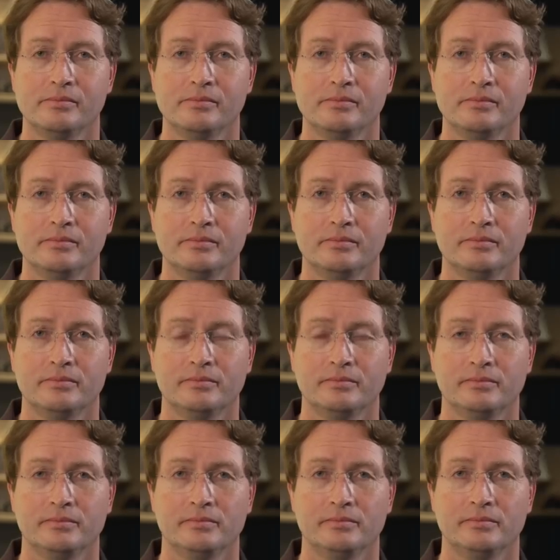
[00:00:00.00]

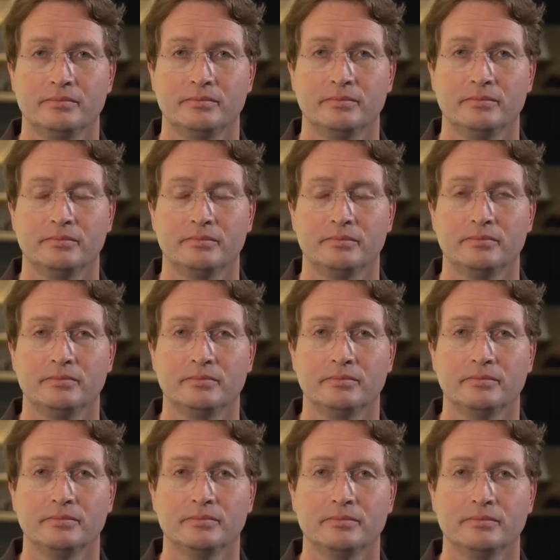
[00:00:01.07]

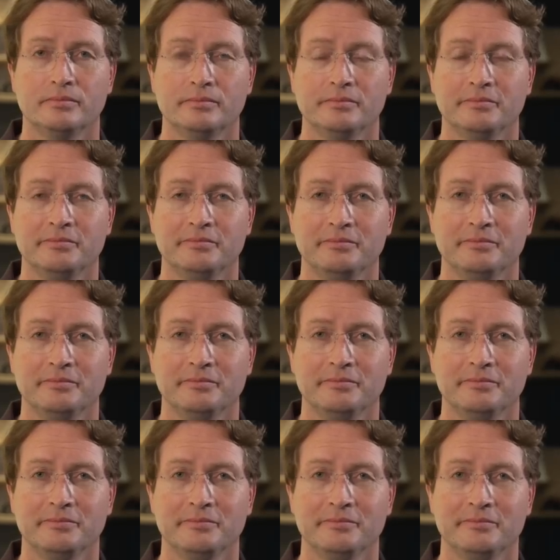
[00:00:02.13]

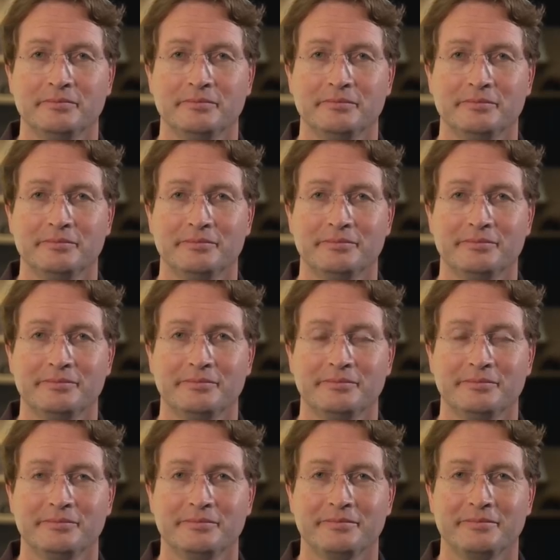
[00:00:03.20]

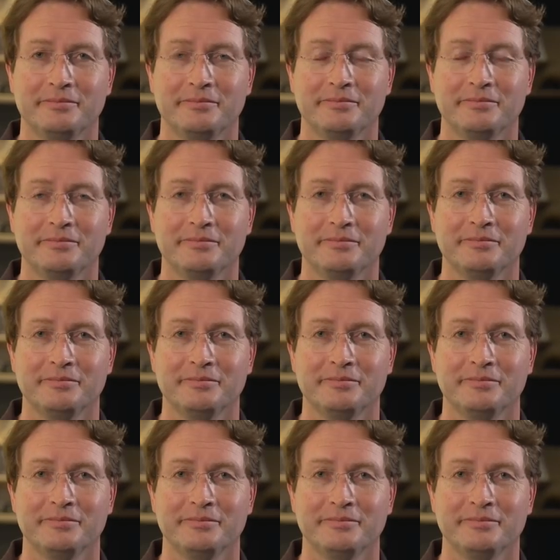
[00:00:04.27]

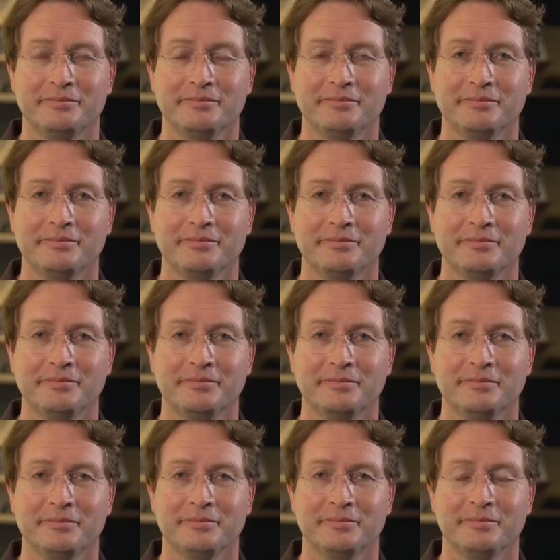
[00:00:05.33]

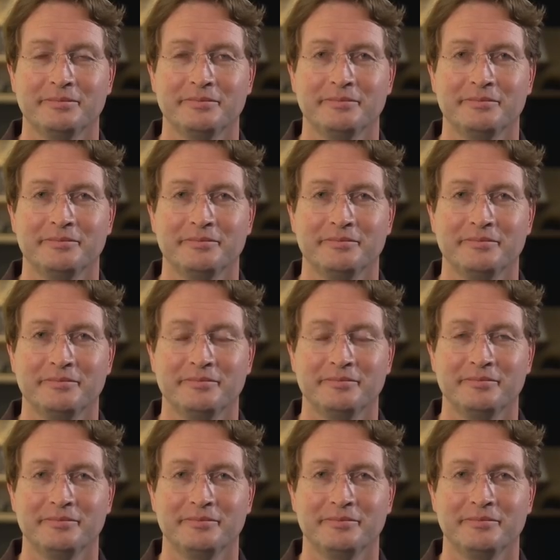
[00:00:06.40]
No words are spoken by the person on screen.